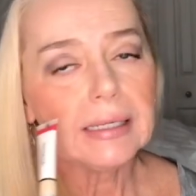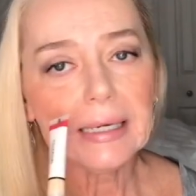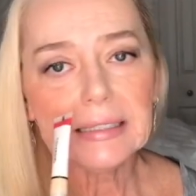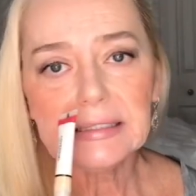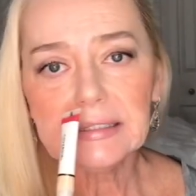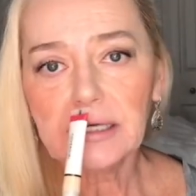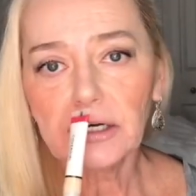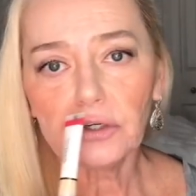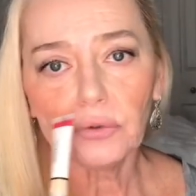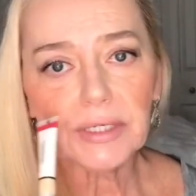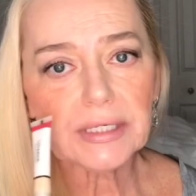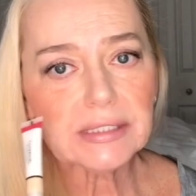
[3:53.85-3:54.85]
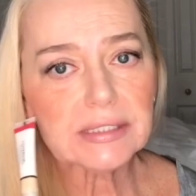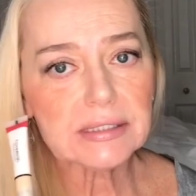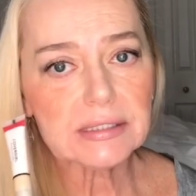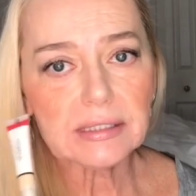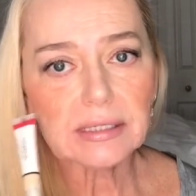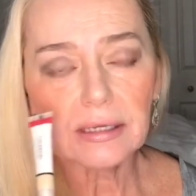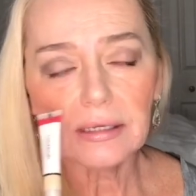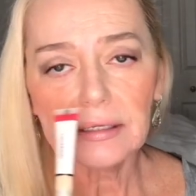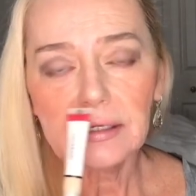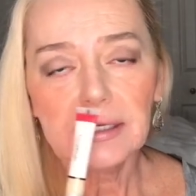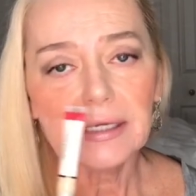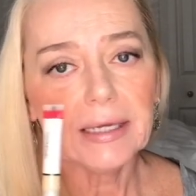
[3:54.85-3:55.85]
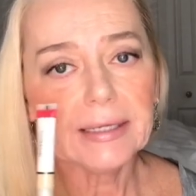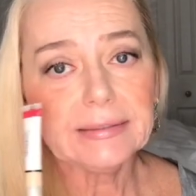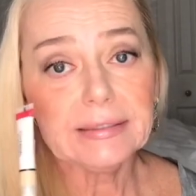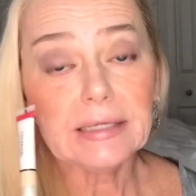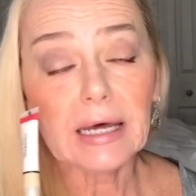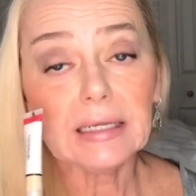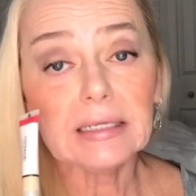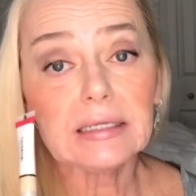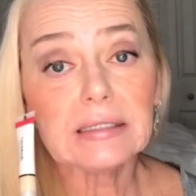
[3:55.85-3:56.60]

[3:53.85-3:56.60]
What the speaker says: It did not crease. It did not